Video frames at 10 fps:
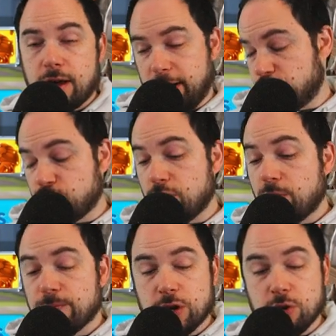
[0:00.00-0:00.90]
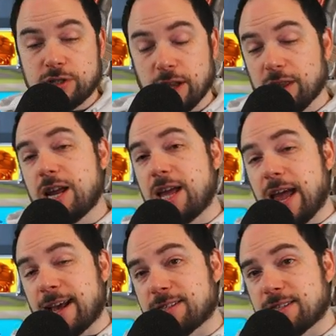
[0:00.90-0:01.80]
it's true. The utility he
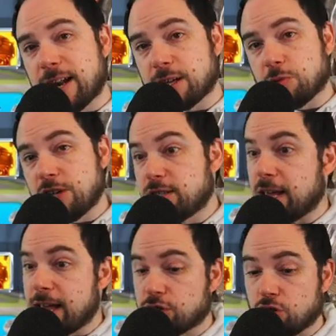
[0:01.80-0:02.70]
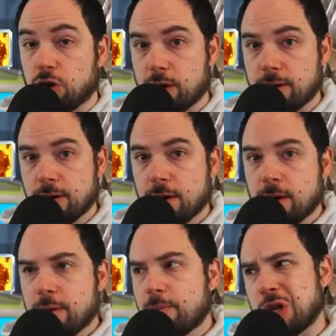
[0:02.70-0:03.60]
gains as an expertise is good,
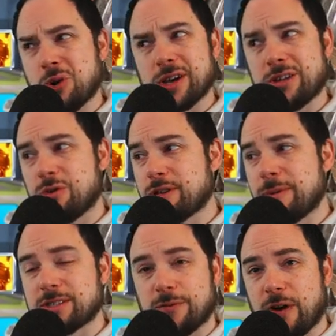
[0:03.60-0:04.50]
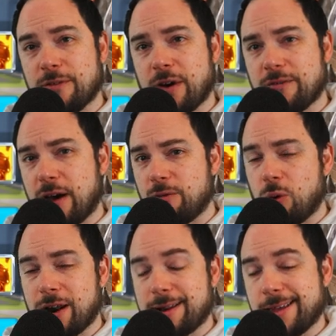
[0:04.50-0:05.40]
but you could use him as a
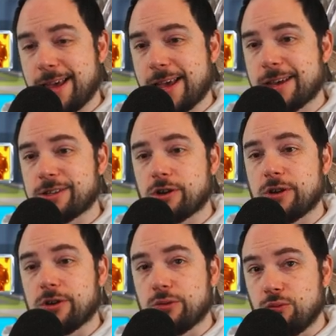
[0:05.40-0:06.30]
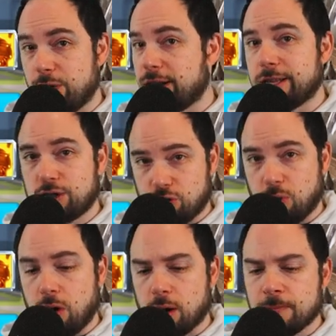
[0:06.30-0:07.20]
5551 and he is really
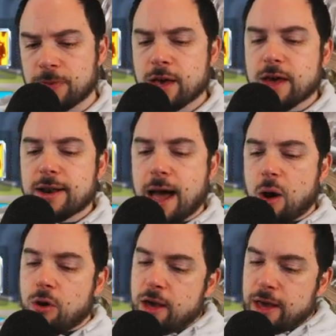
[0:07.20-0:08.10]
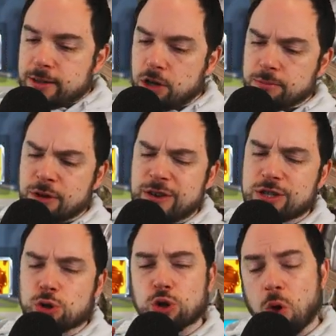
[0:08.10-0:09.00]
strong. Now, in terms of
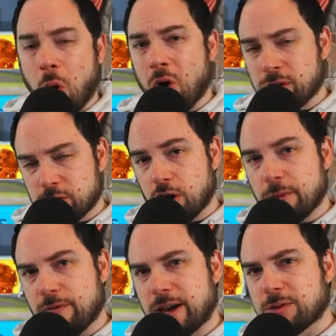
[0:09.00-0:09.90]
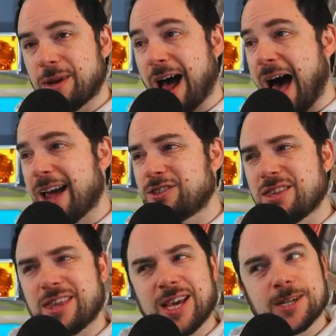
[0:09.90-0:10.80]
his long-term investment, I
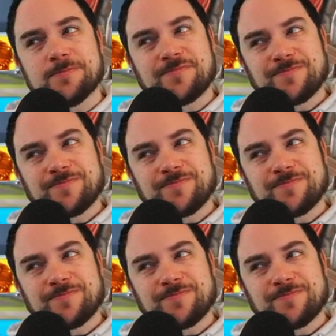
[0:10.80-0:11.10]
actually think